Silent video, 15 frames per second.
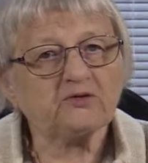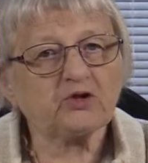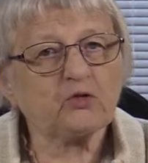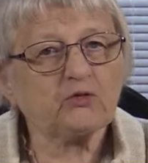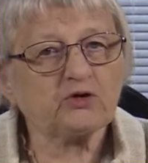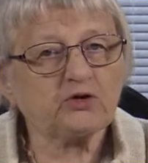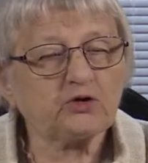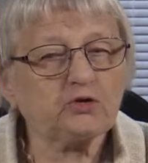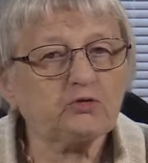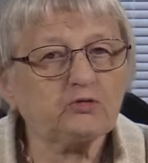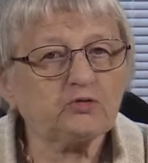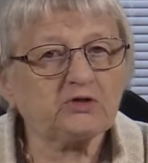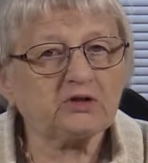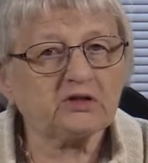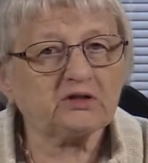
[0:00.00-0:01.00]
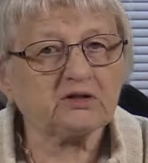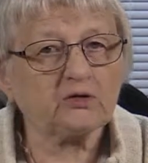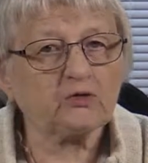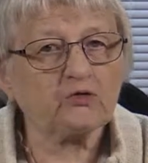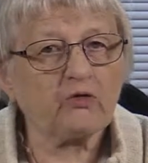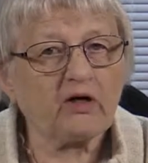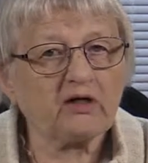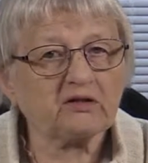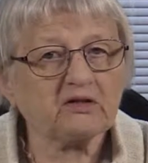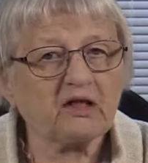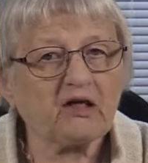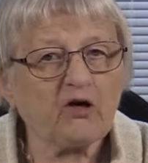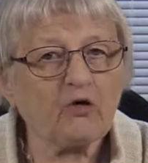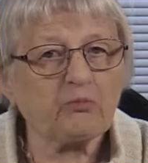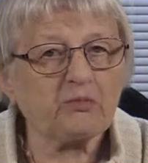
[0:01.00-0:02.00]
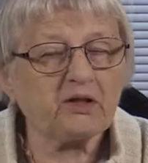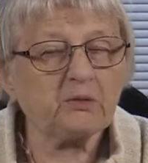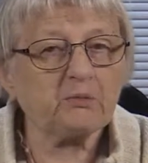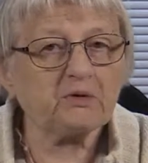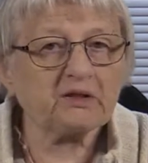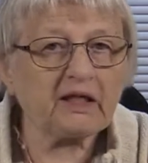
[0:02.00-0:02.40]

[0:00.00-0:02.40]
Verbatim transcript: So it's used as a drug to help people